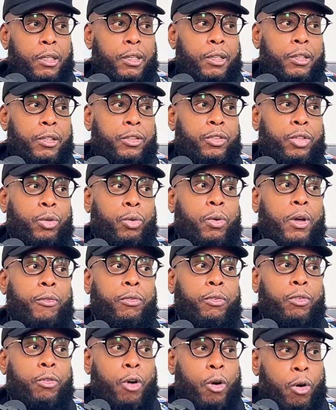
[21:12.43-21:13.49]
to have
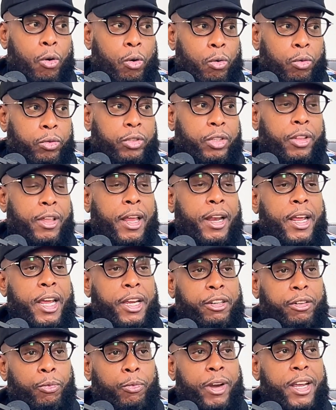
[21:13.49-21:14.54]
grown to that age
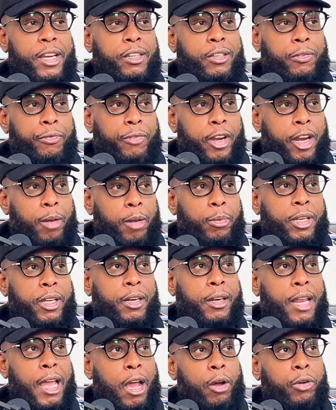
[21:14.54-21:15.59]
and raised a family, and
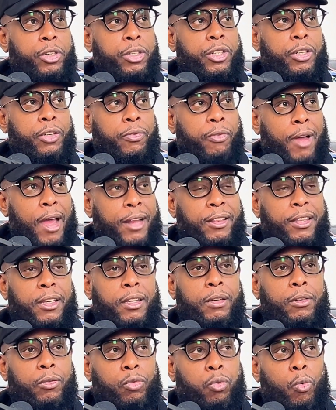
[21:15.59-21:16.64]
now she's in
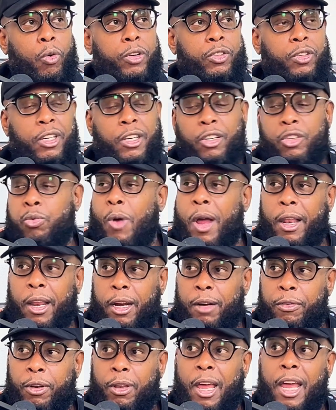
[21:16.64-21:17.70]
the twilight of her
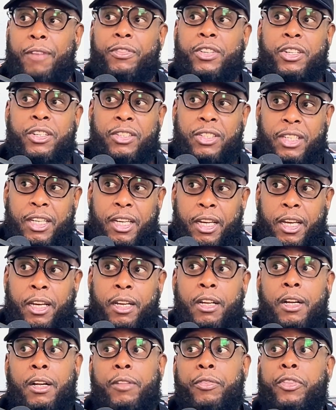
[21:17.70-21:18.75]
life, she's seeing
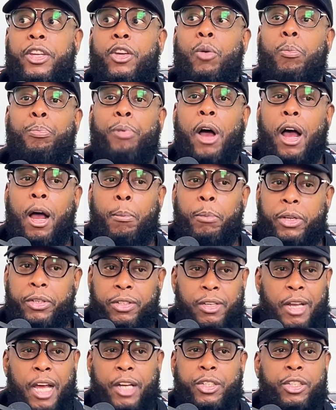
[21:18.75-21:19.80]
the Obamas,
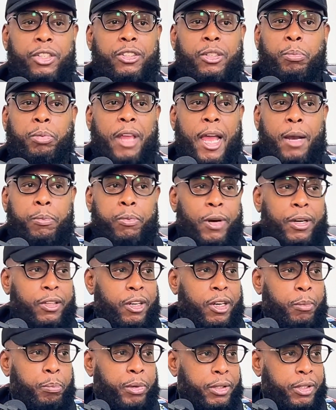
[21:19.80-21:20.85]
not just a black president,
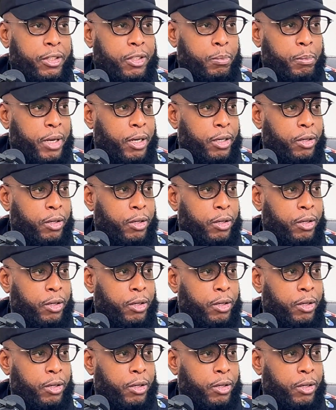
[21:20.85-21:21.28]
but this man,